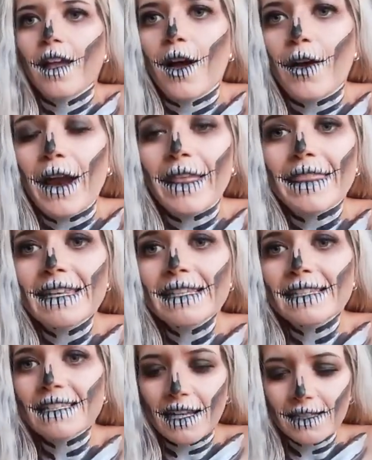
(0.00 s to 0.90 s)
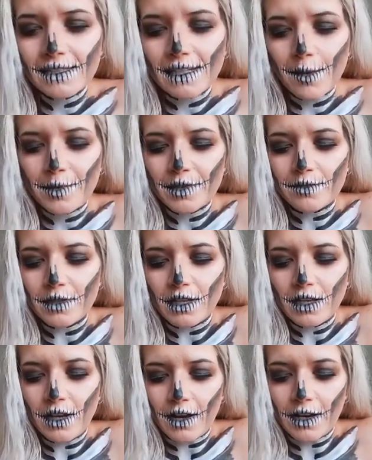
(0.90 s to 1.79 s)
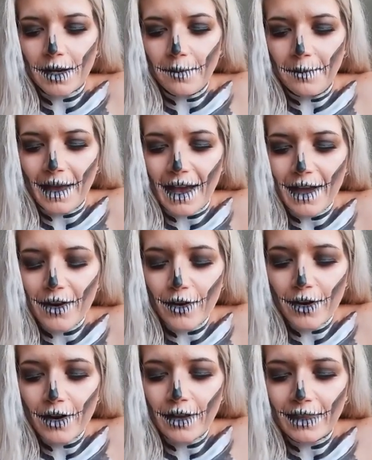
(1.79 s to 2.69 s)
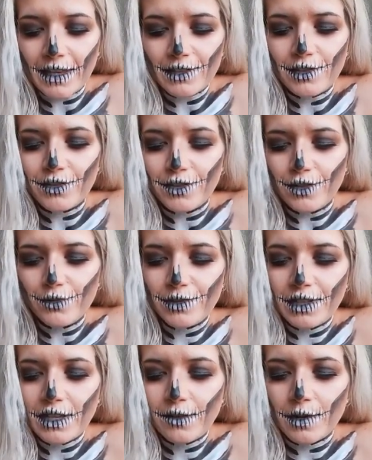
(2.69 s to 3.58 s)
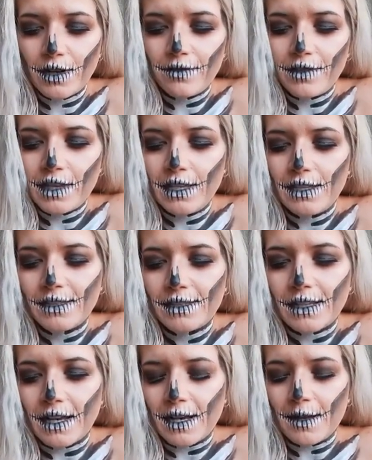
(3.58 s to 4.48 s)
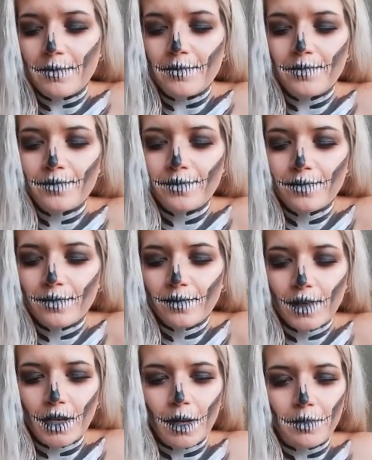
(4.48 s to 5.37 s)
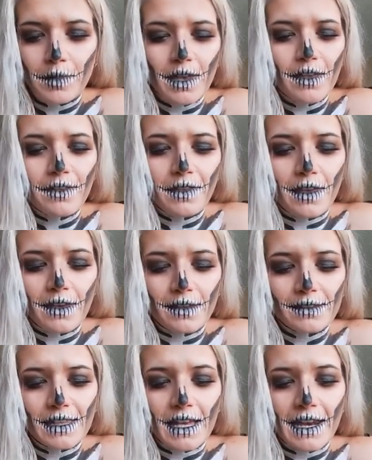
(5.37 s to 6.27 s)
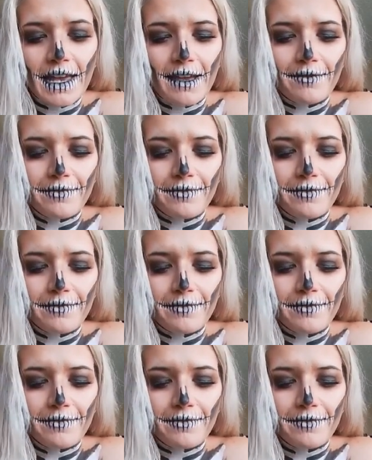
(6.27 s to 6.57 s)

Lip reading: Alright, this next step is really not going to matter unless you're using one of these cupcake things that have